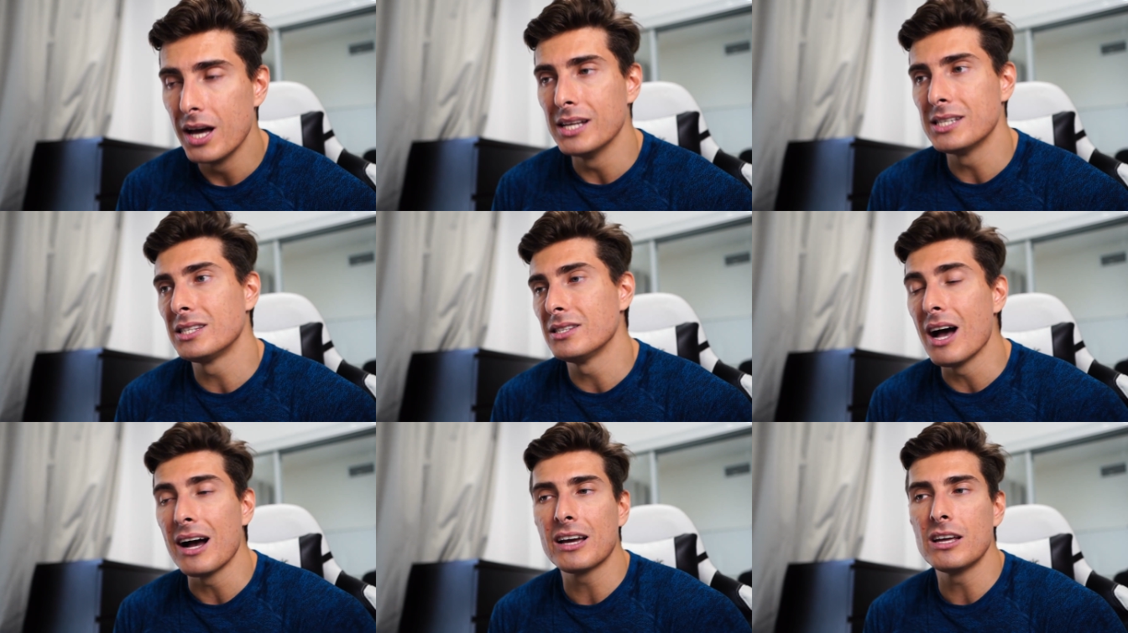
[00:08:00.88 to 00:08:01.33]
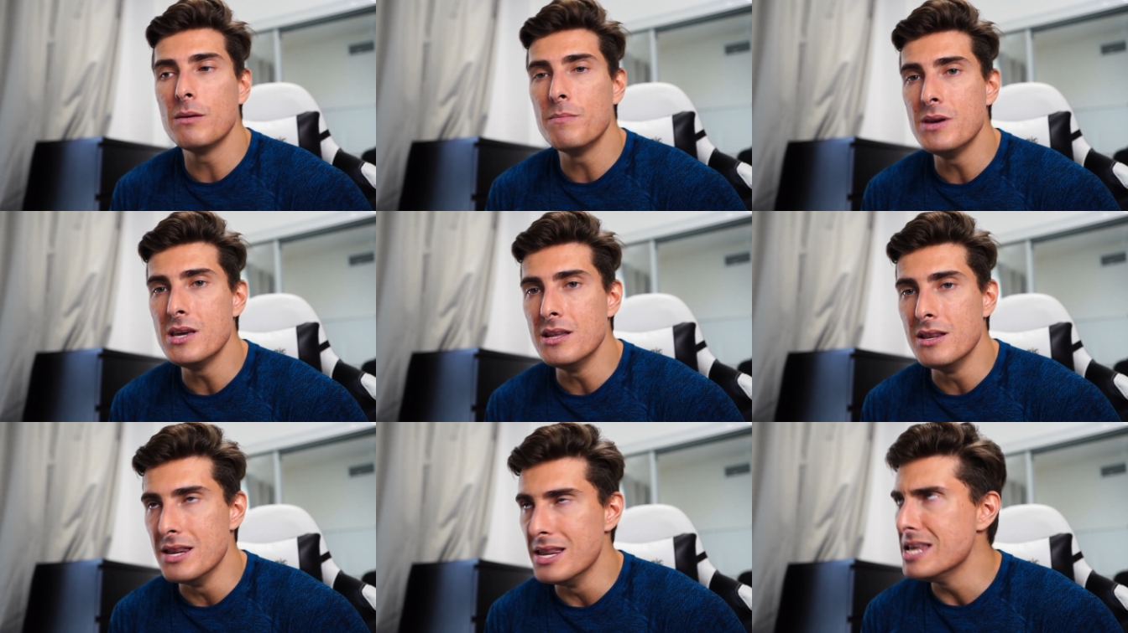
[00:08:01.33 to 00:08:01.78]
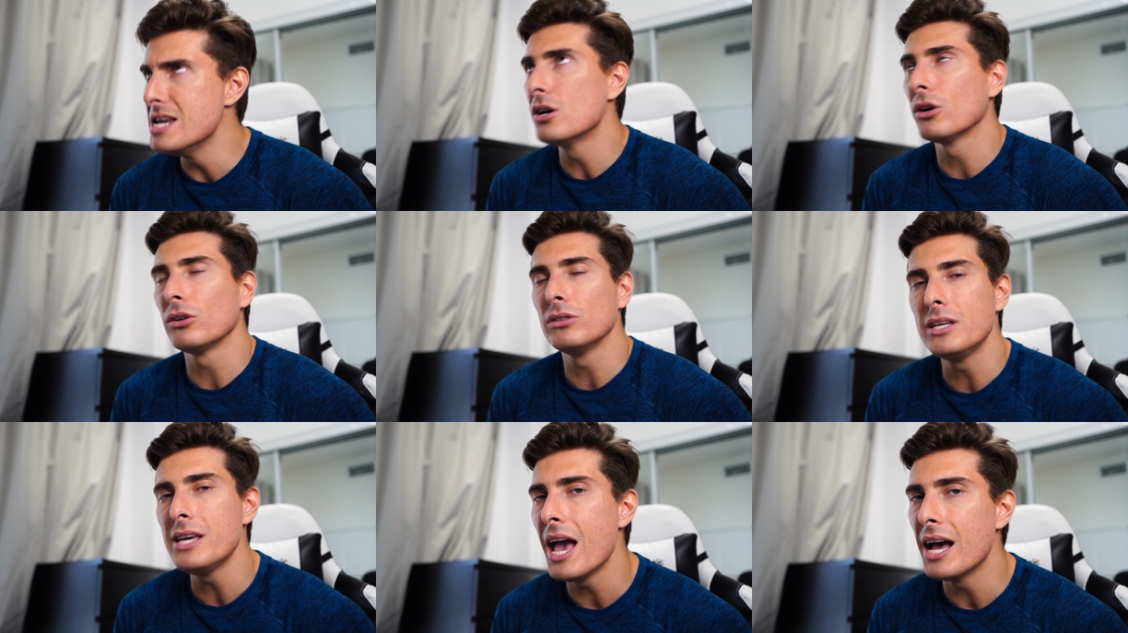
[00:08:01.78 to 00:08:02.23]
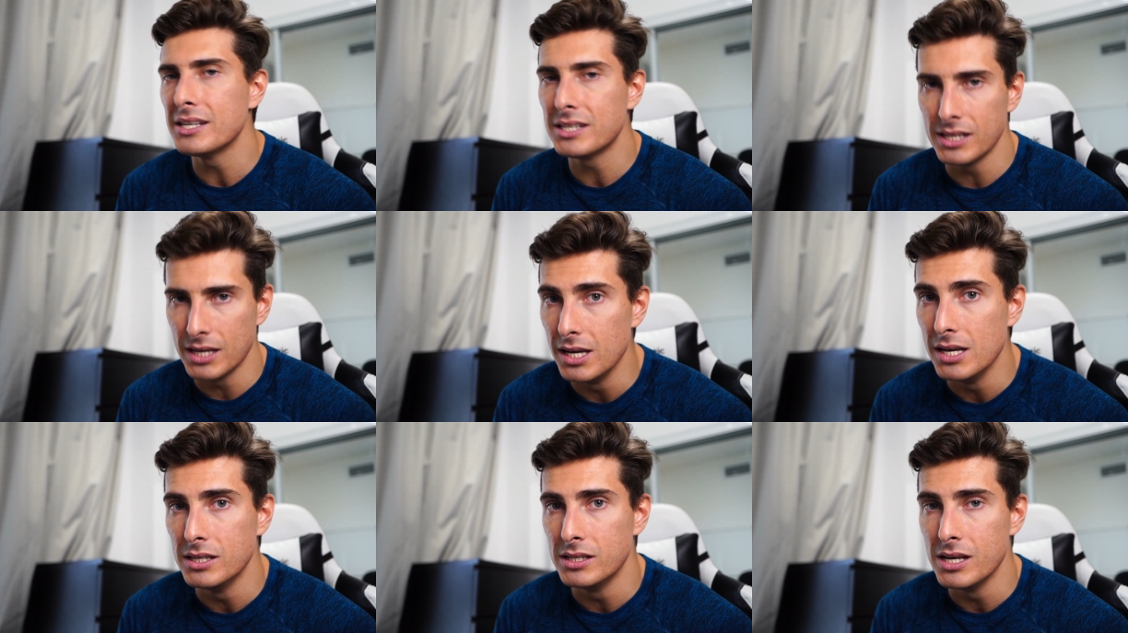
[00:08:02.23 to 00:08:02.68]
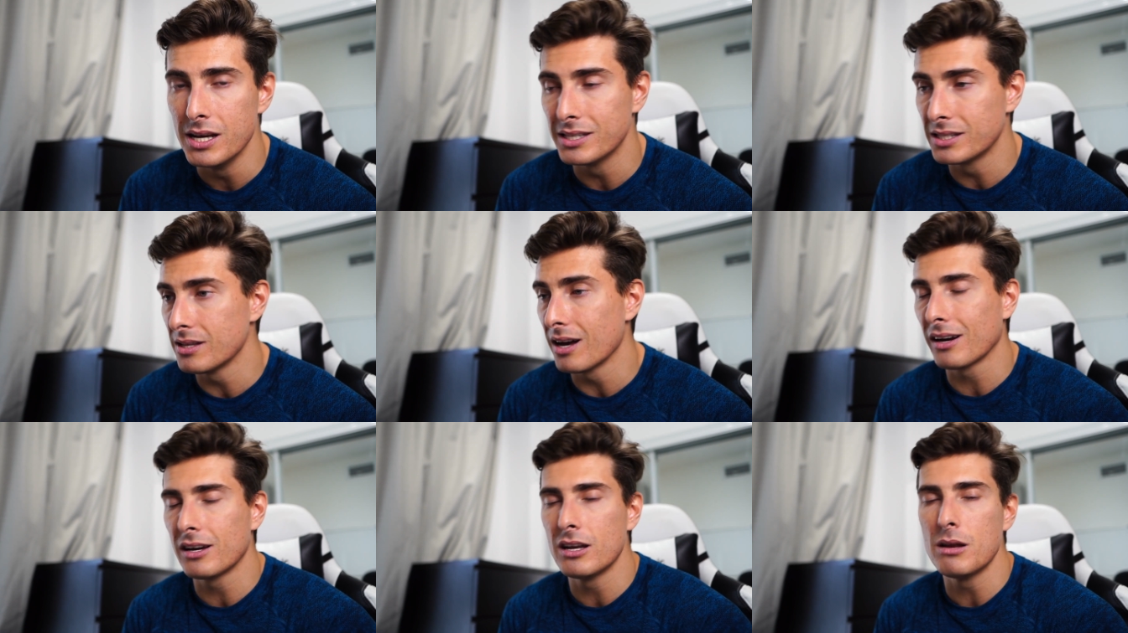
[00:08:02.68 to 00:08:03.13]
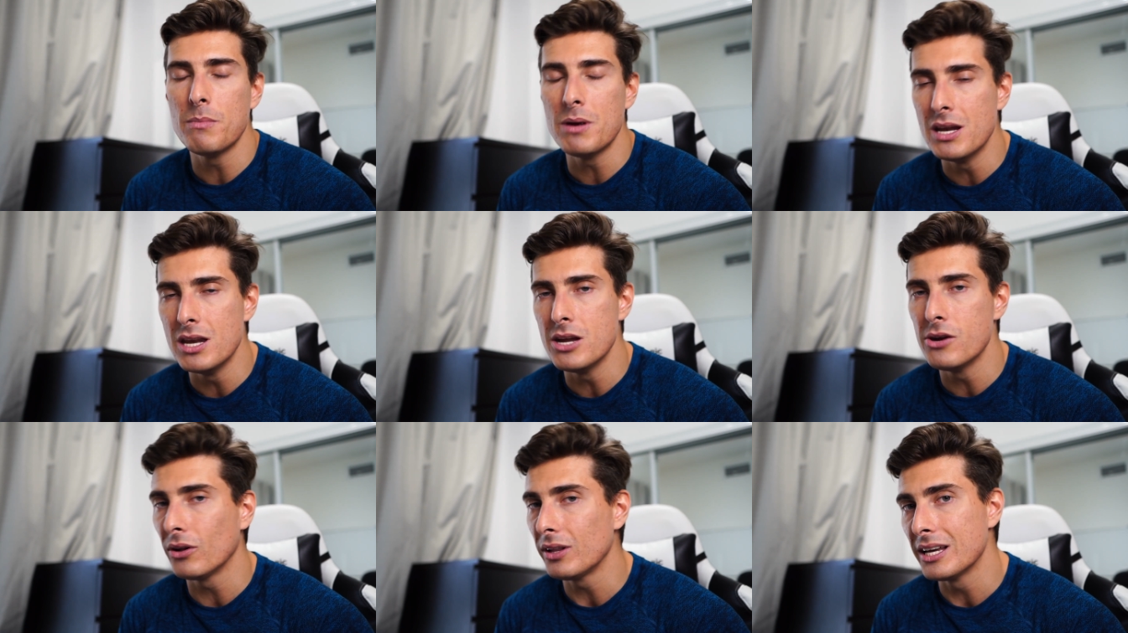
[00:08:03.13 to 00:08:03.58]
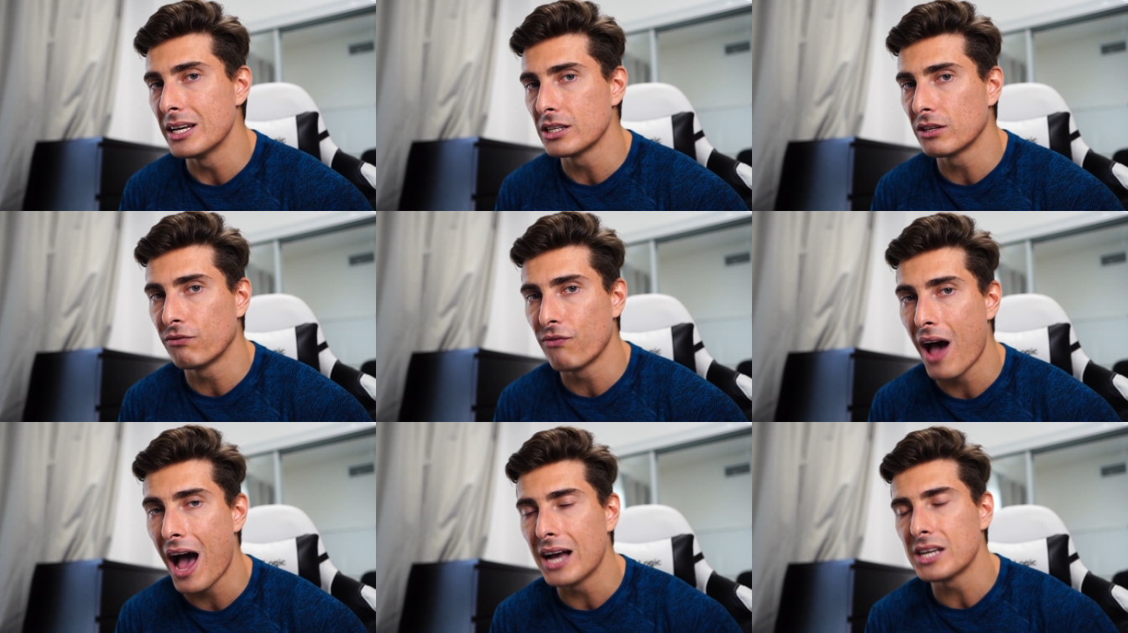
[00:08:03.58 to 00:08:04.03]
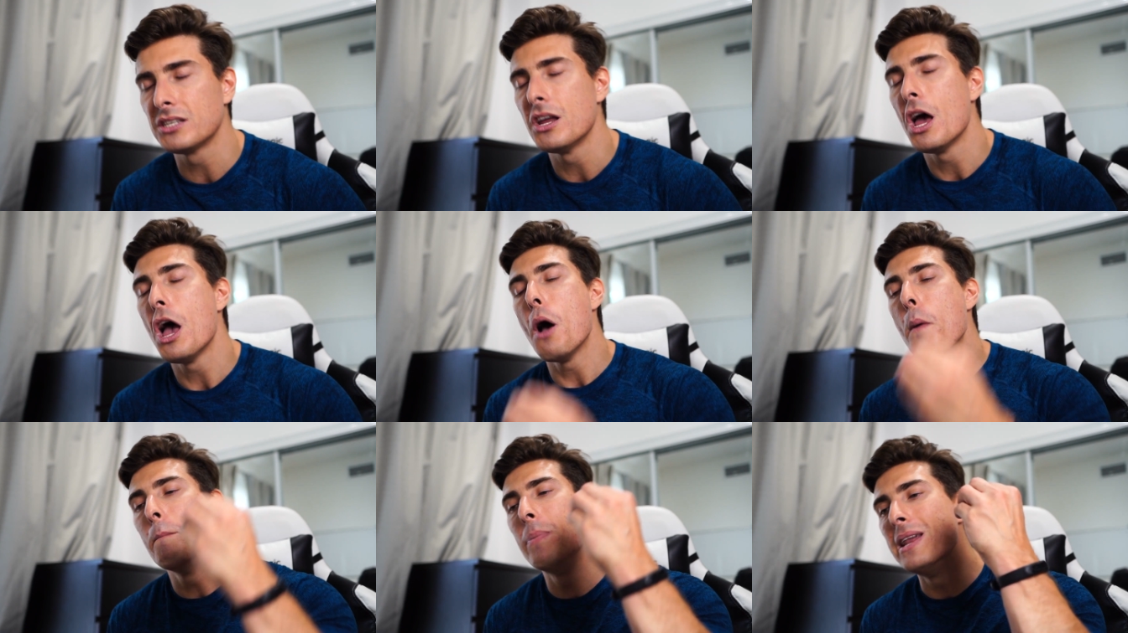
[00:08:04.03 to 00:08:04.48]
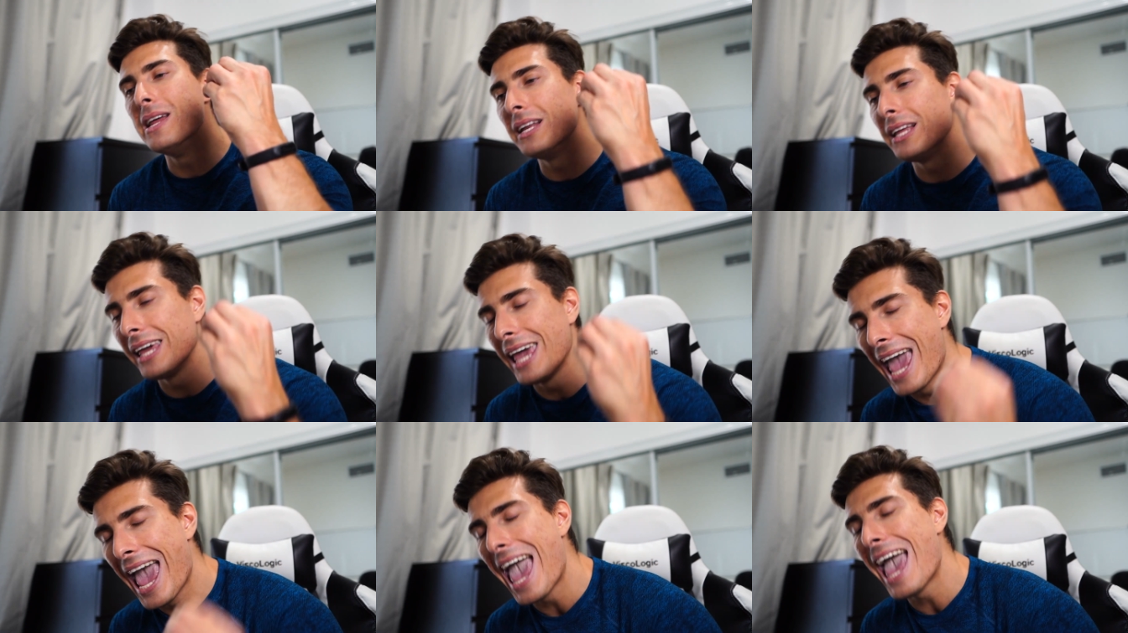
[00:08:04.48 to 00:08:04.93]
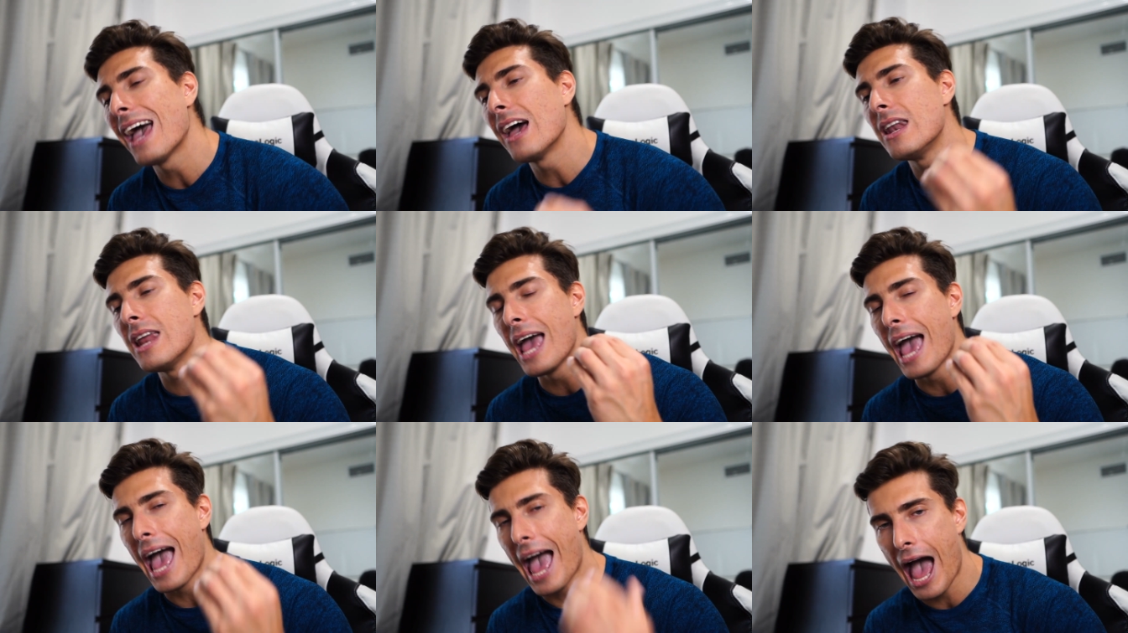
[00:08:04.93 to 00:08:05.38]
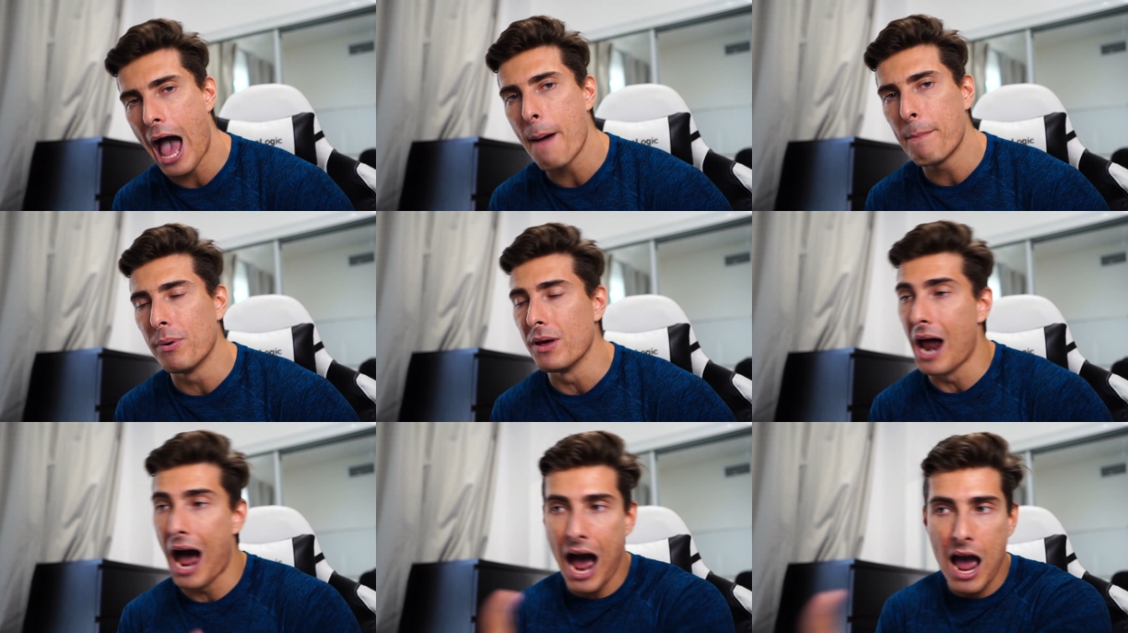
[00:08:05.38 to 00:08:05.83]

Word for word: It's not going to be nearly as easy, it's not going to be nearly as fast, but it can happen.